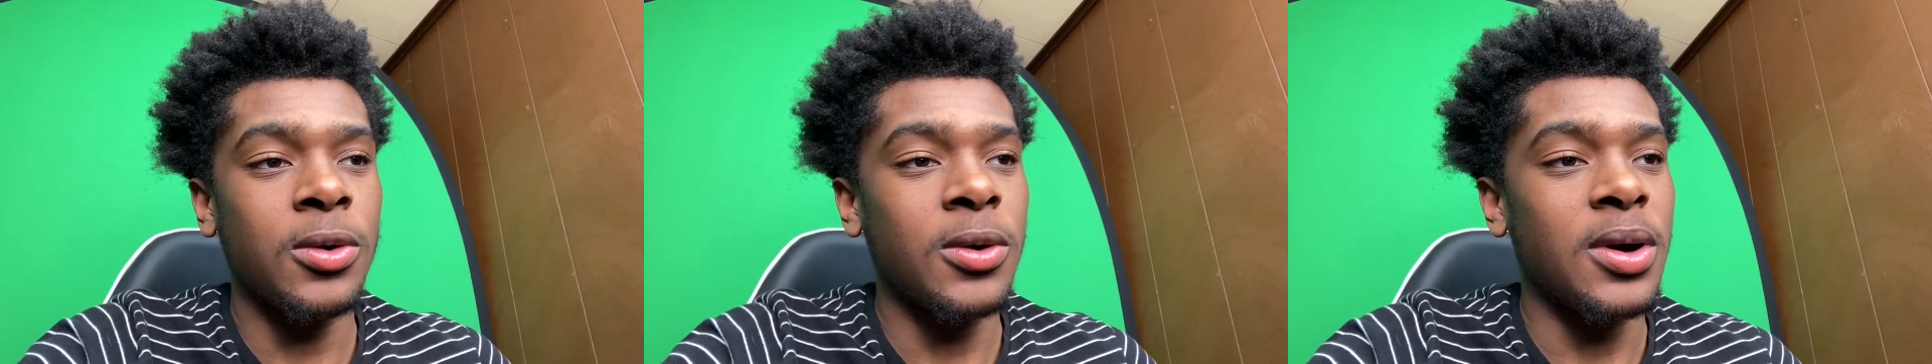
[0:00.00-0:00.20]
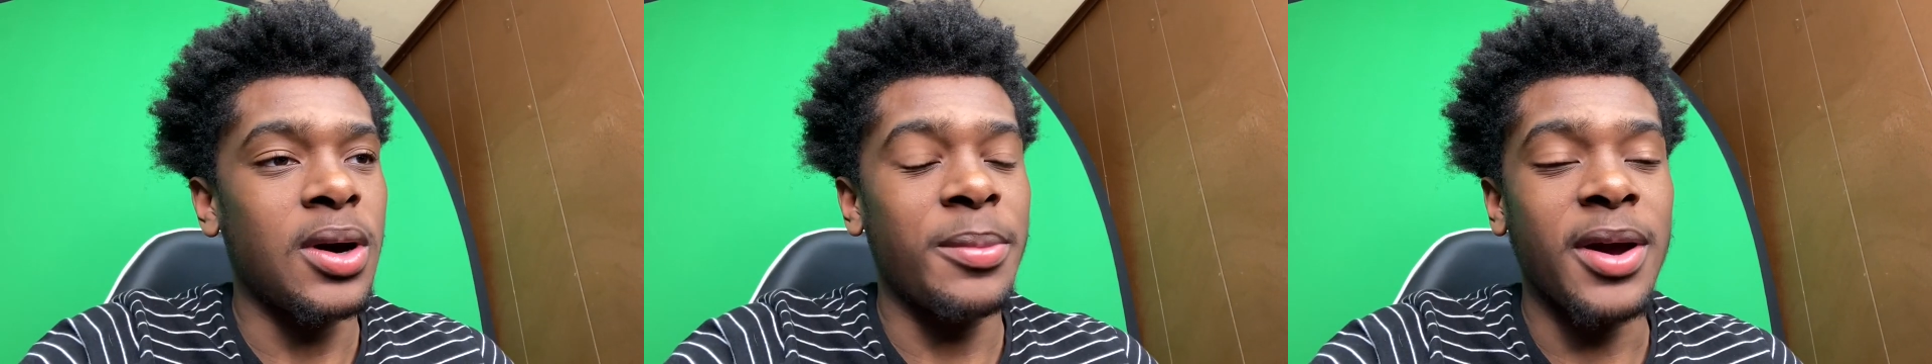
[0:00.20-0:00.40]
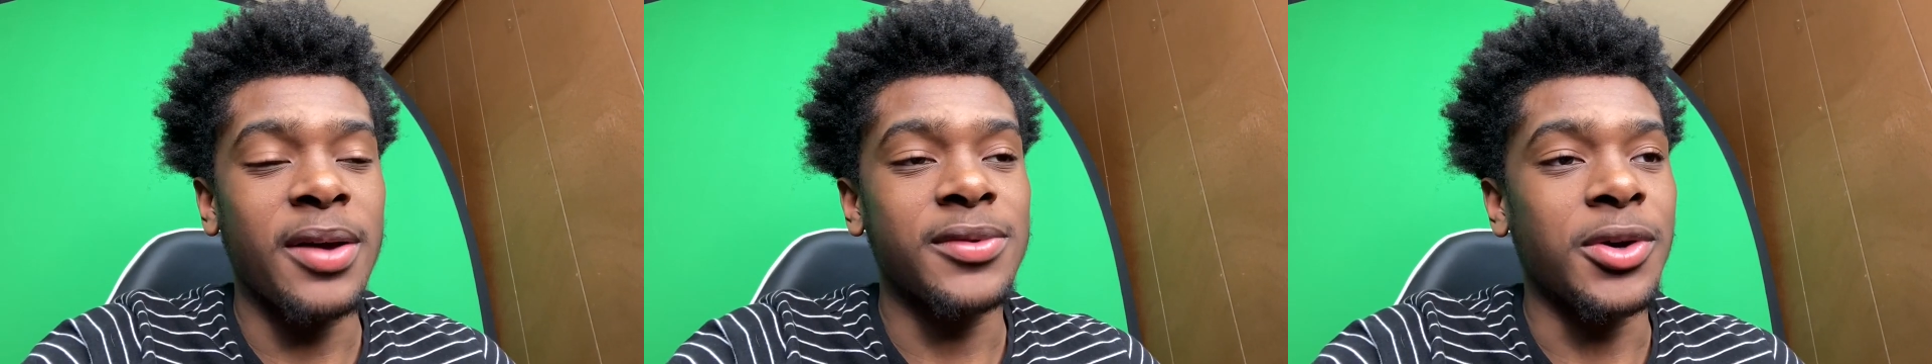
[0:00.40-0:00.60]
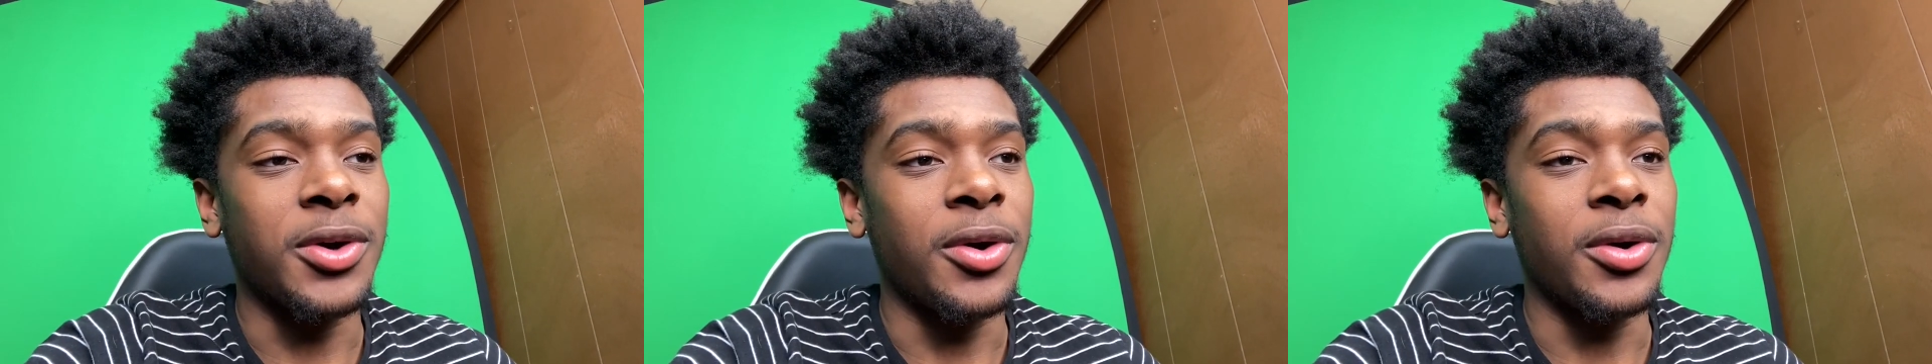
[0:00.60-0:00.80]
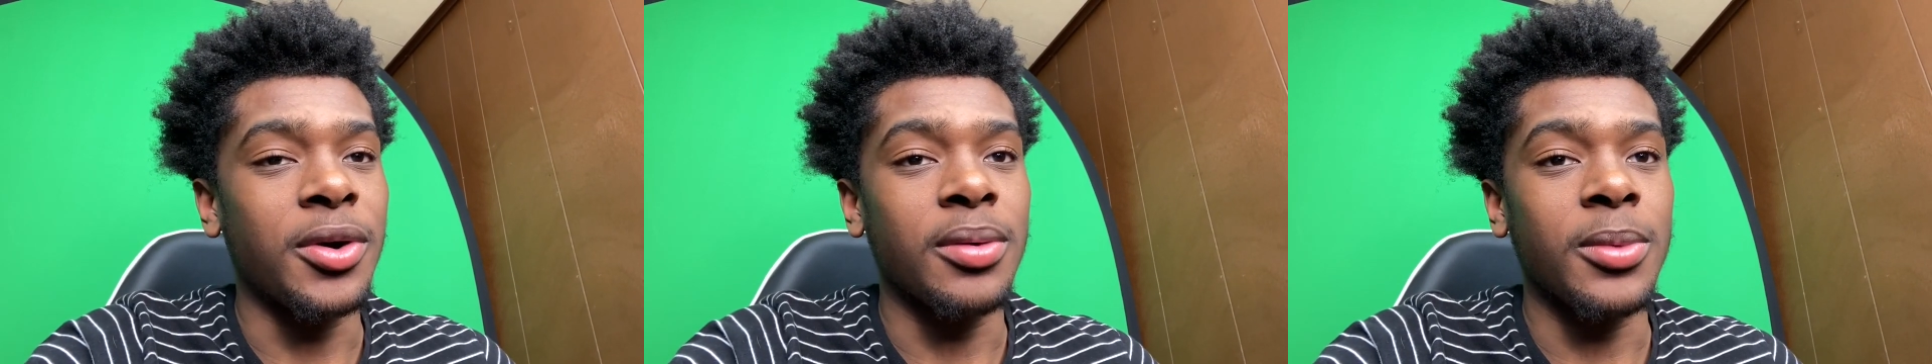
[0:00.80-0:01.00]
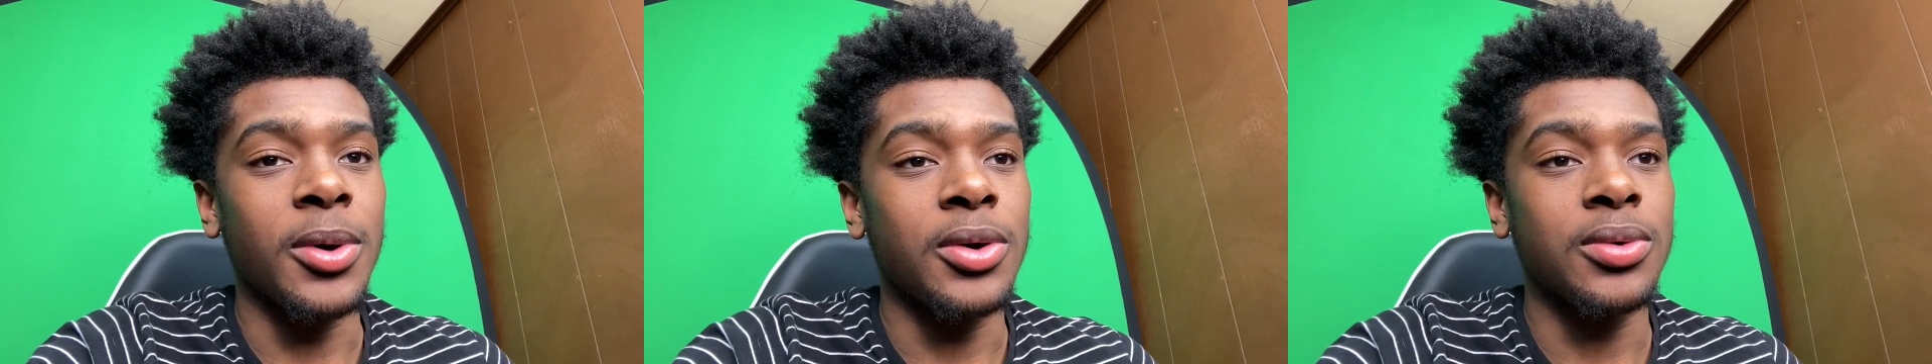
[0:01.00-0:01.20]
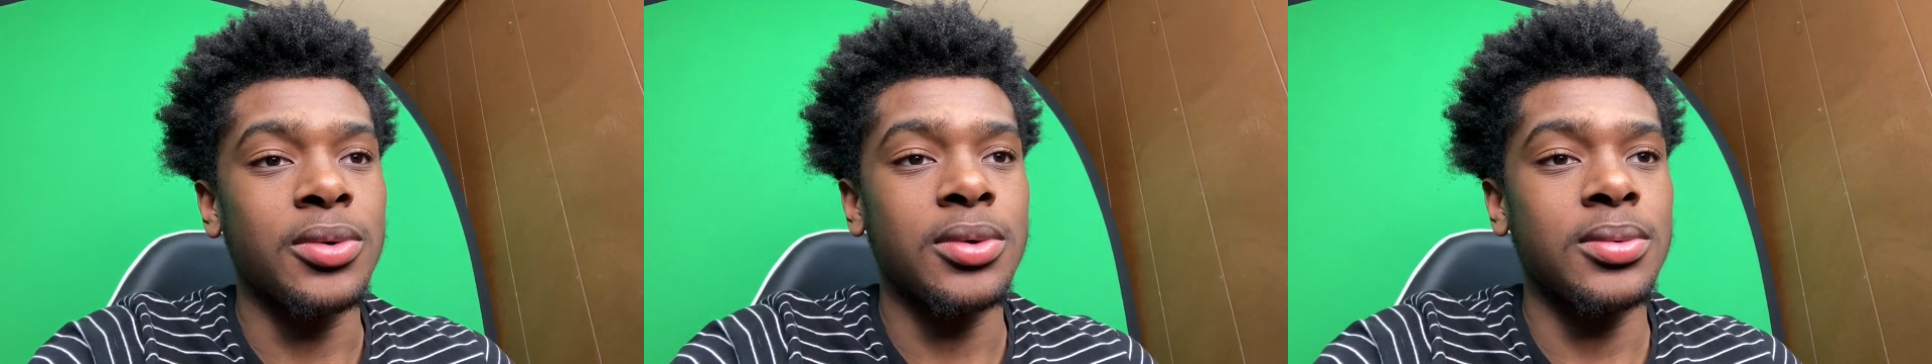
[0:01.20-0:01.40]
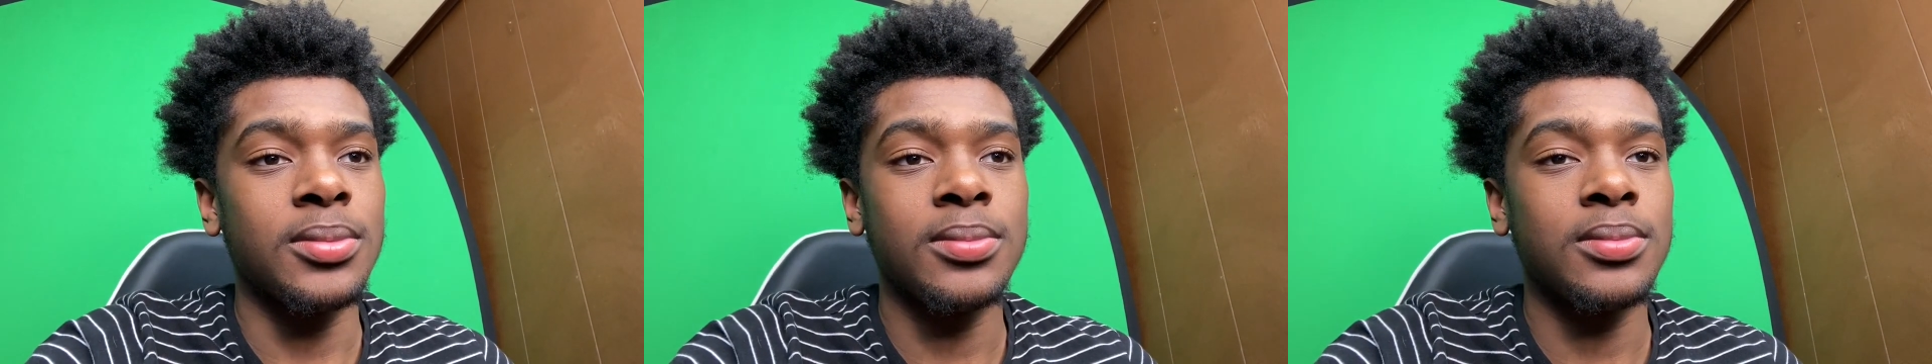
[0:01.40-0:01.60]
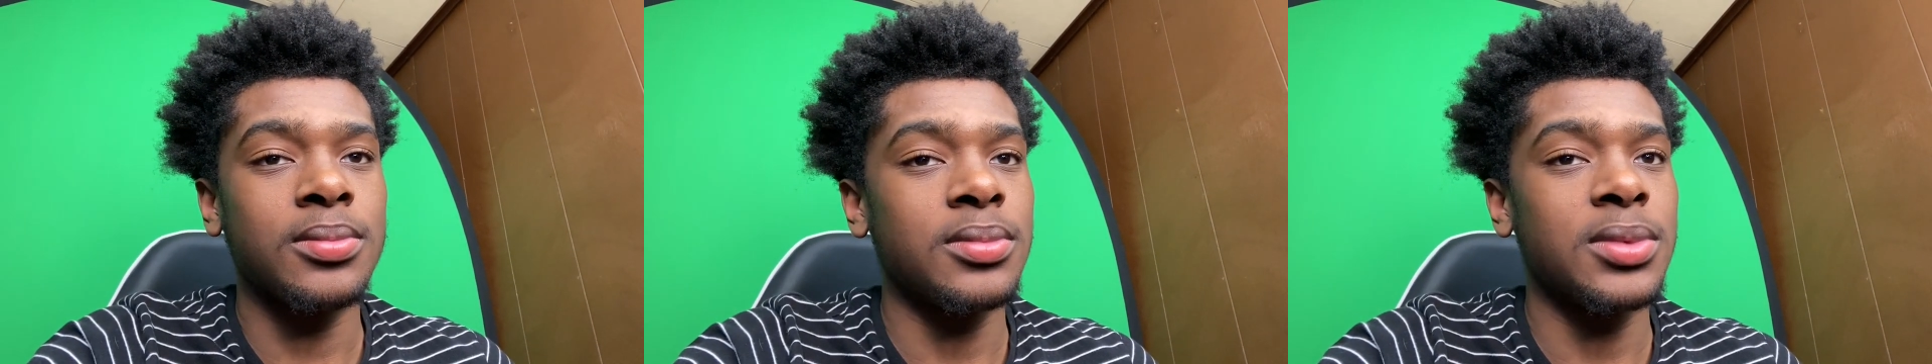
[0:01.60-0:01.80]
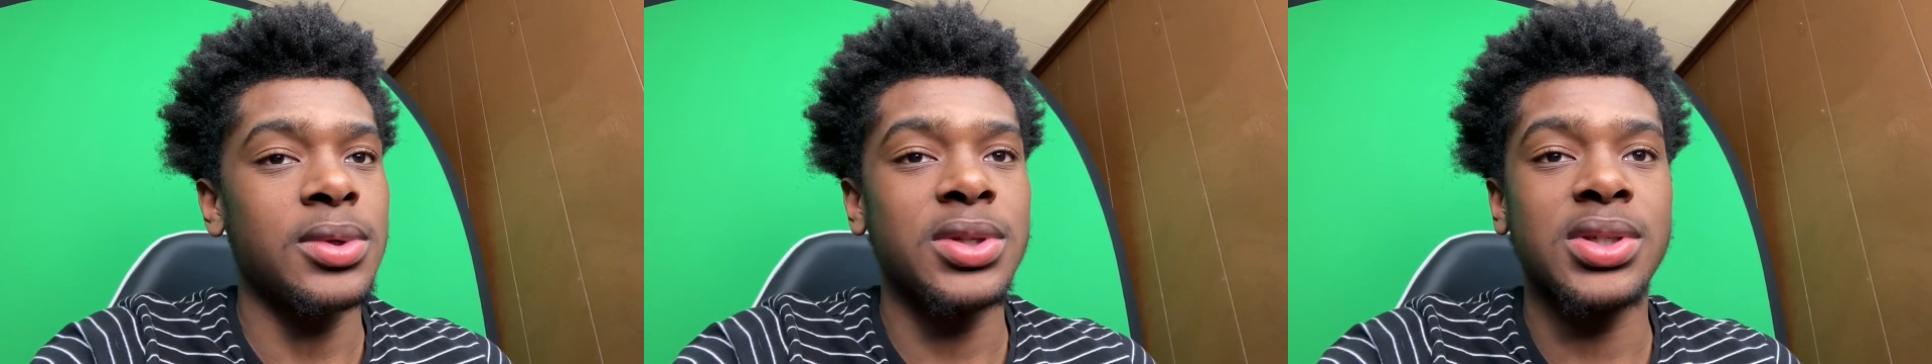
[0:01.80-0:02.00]
I'm gonna have to call her, bro.
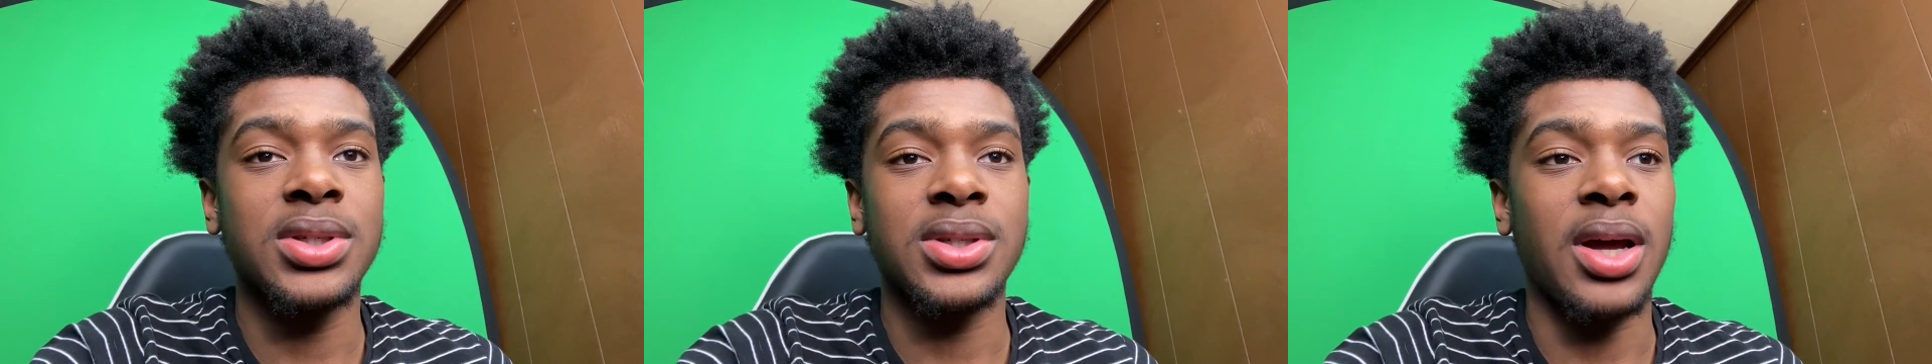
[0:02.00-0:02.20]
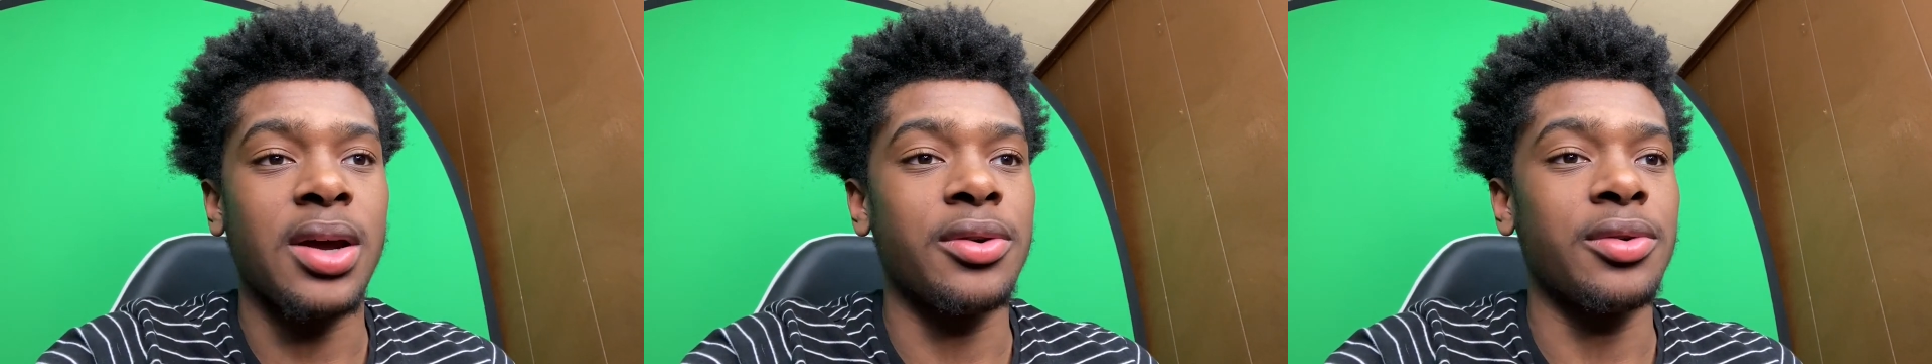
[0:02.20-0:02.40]
This is not